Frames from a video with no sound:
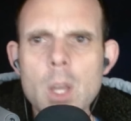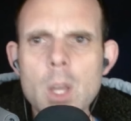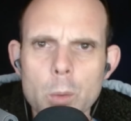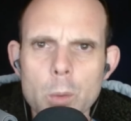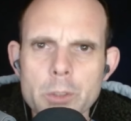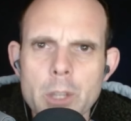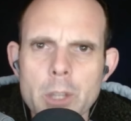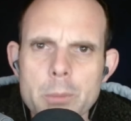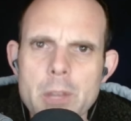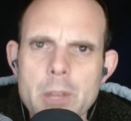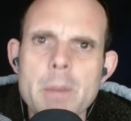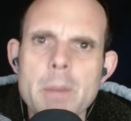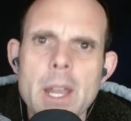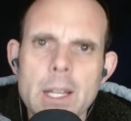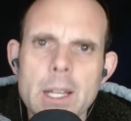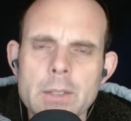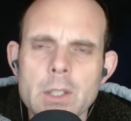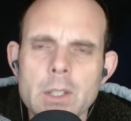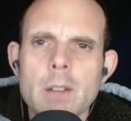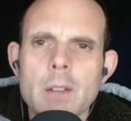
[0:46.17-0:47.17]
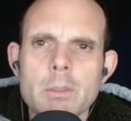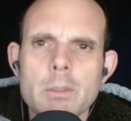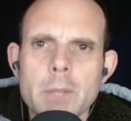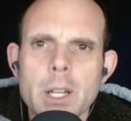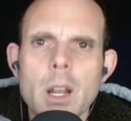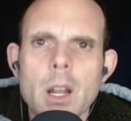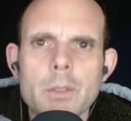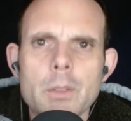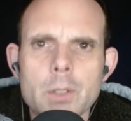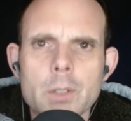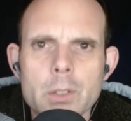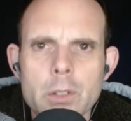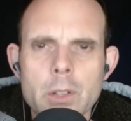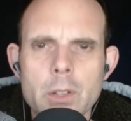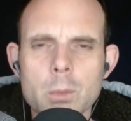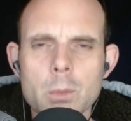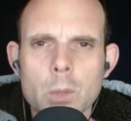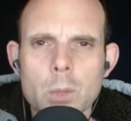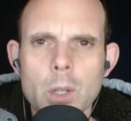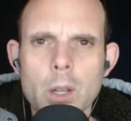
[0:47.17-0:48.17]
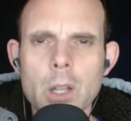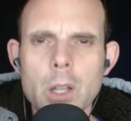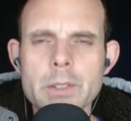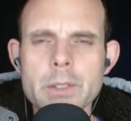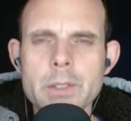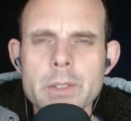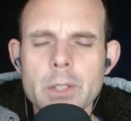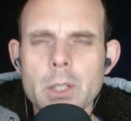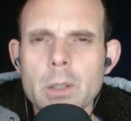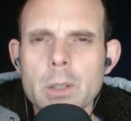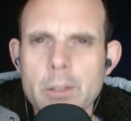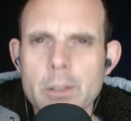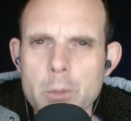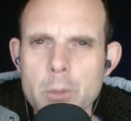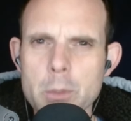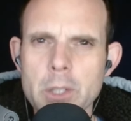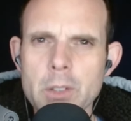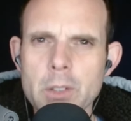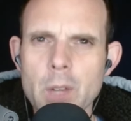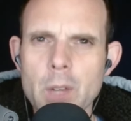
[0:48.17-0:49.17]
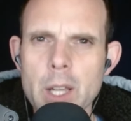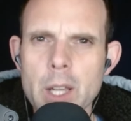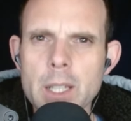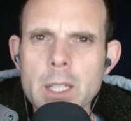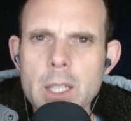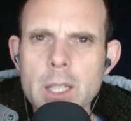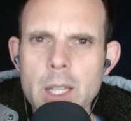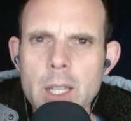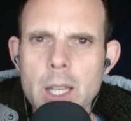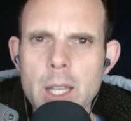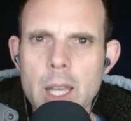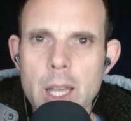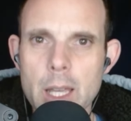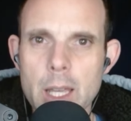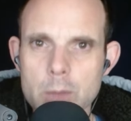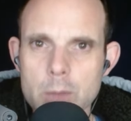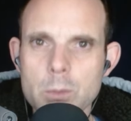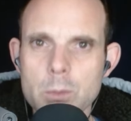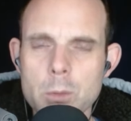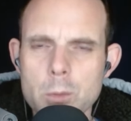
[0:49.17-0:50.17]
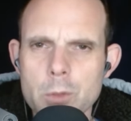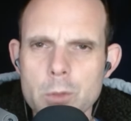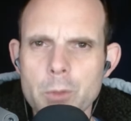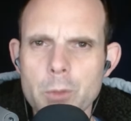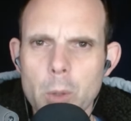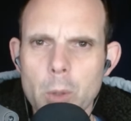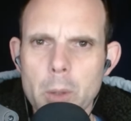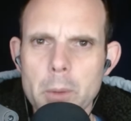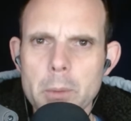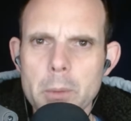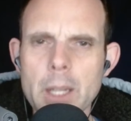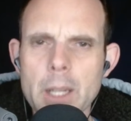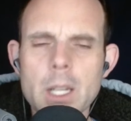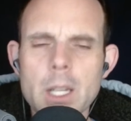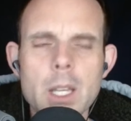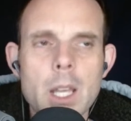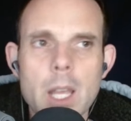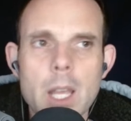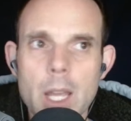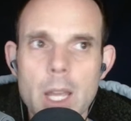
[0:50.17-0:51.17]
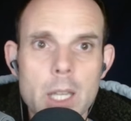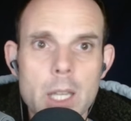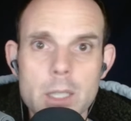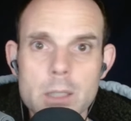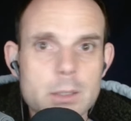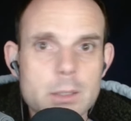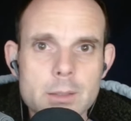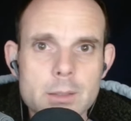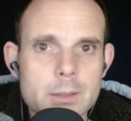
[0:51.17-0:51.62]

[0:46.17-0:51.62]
We'll dump that back in the government coffers and then we're all at zero and everybody's fine. And we move forward, right? And